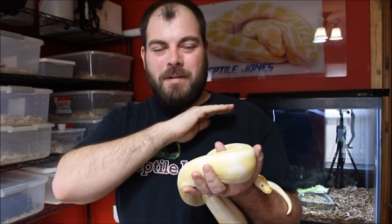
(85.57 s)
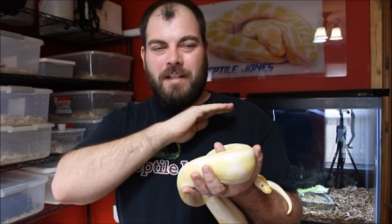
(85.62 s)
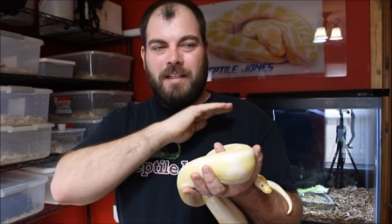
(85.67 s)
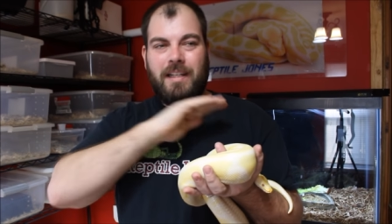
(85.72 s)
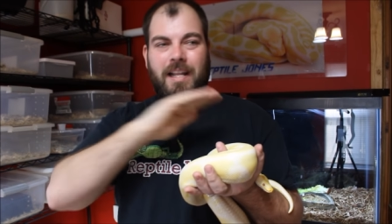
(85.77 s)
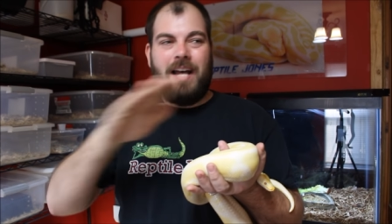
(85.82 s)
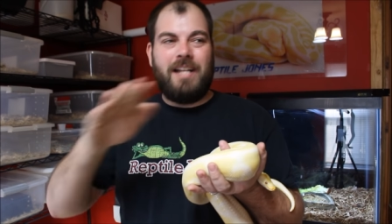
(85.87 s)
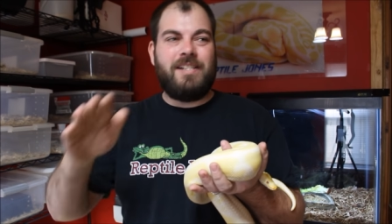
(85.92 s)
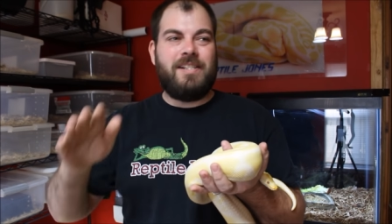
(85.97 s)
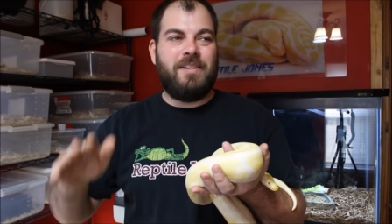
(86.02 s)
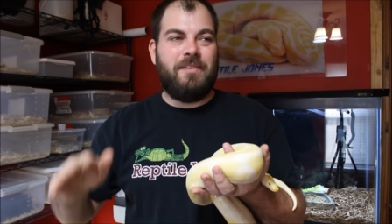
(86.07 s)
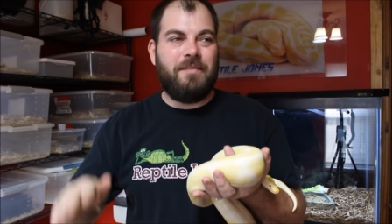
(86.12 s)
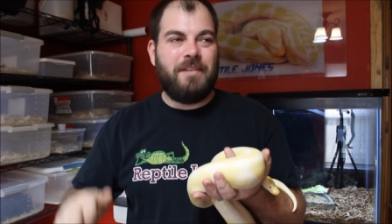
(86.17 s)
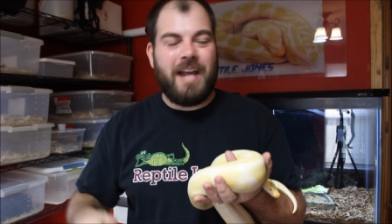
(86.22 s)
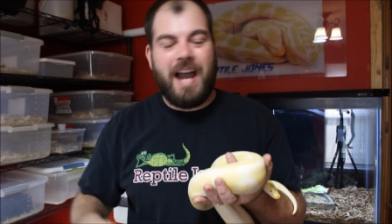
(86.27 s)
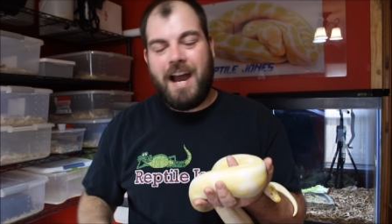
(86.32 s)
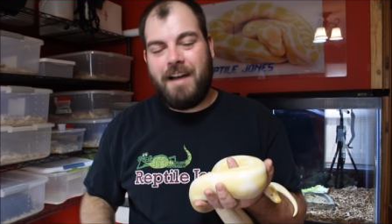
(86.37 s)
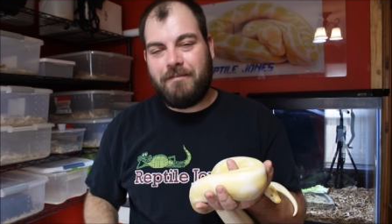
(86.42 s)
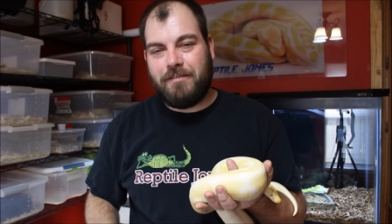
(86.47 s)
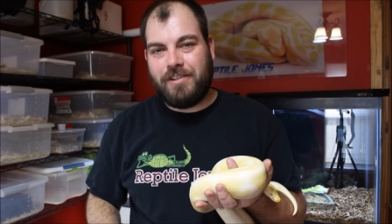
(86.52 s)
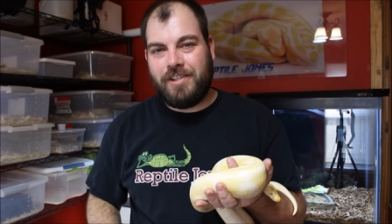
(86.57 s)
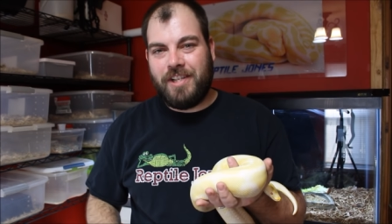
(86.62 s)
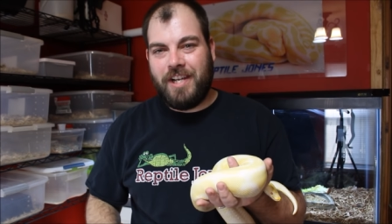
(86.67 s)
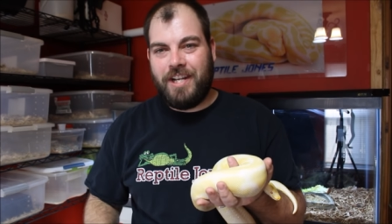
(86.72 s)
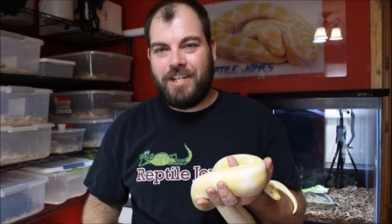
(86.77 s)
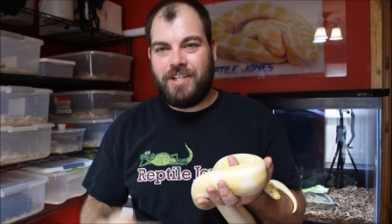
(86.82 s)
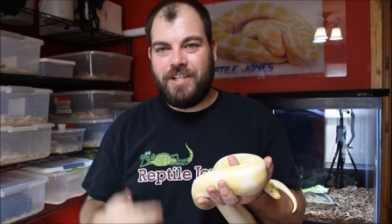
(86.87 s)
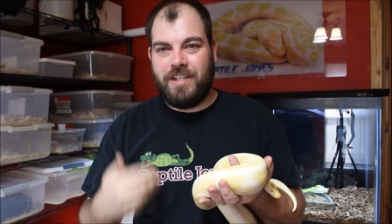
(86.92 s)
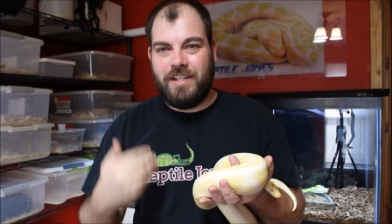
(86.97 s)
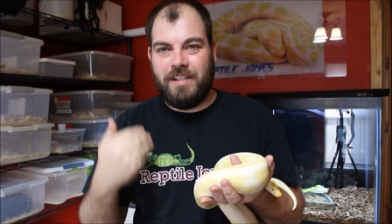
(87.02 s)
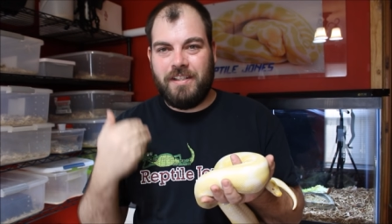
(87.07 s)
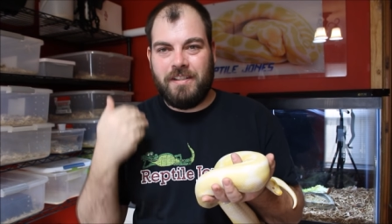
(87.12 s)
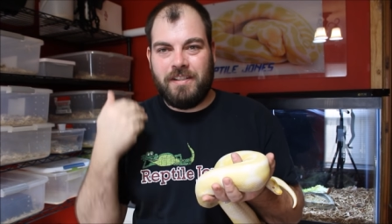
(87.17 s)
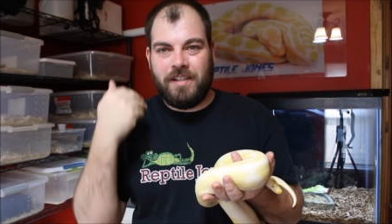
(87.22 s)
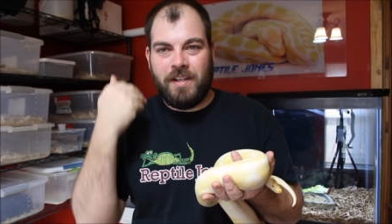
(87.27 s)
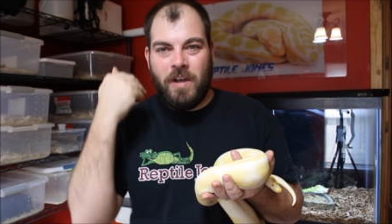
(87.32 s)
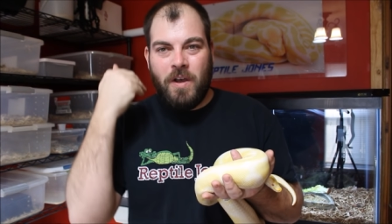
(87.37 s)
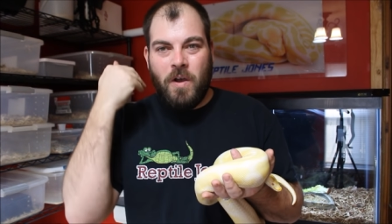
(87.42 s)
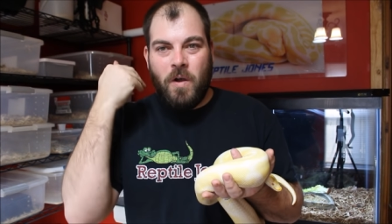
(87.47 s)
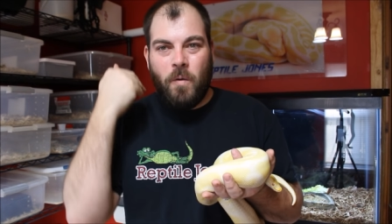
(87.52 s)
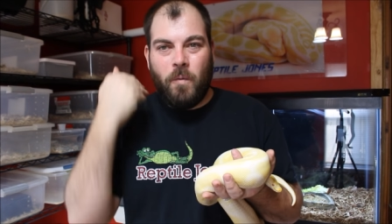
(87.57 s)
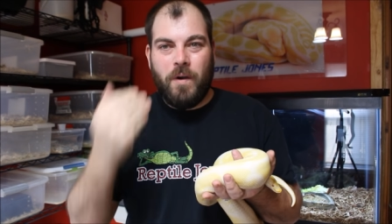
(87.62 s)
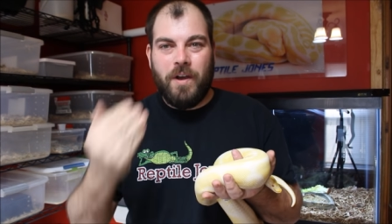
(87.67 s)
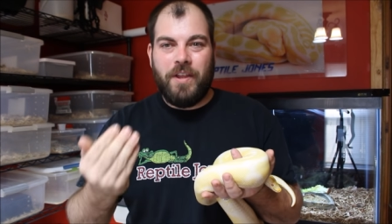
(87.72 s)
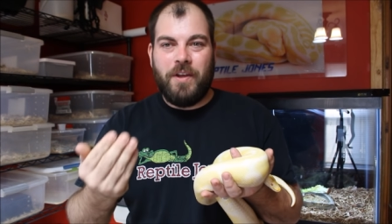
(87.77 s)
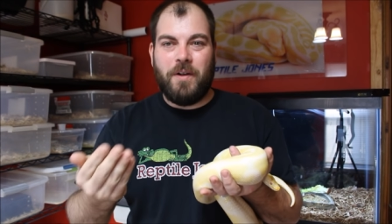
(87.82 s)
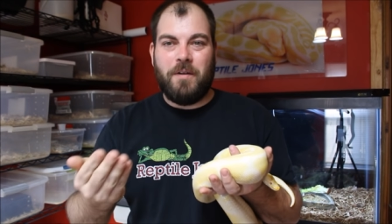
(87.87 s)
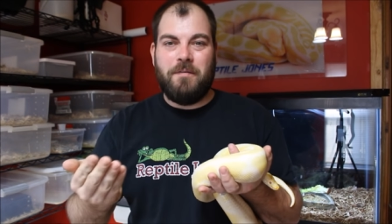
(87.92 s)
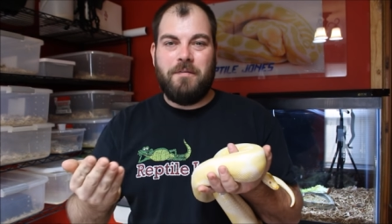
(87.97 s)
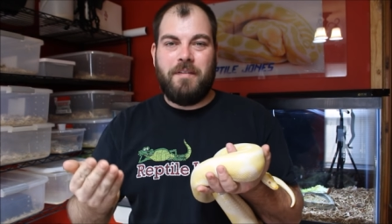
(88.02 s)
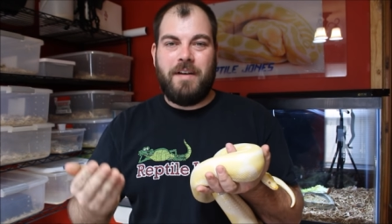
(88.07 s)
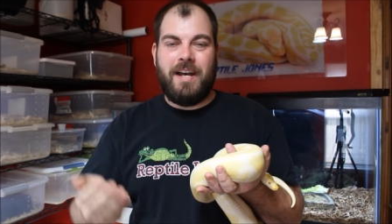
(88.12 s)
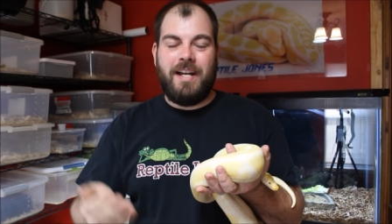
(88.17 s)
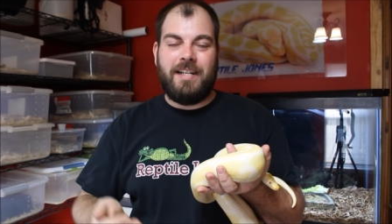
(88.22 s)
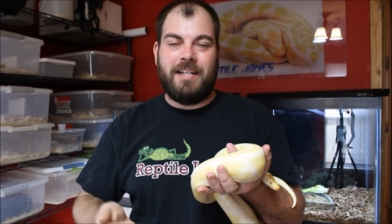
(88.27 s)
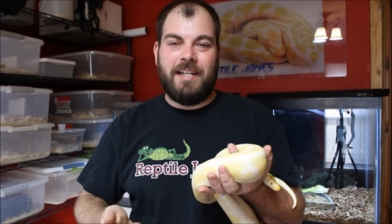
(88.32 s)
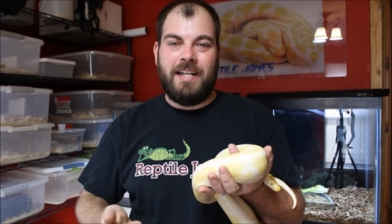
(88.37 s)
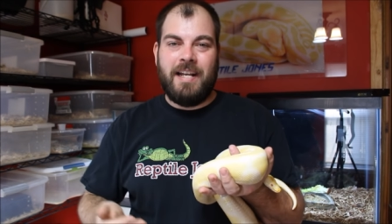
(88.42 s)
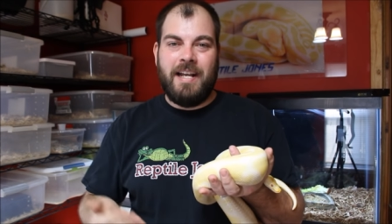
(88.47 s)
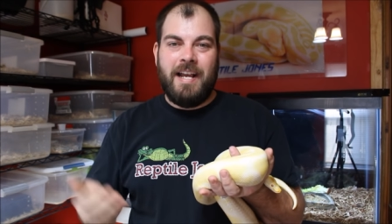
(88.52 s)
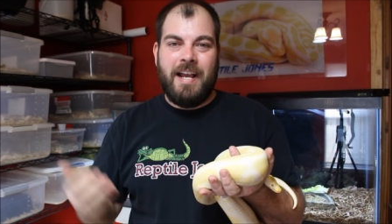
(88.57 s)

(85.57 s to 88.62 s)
lots of conversations with her vet,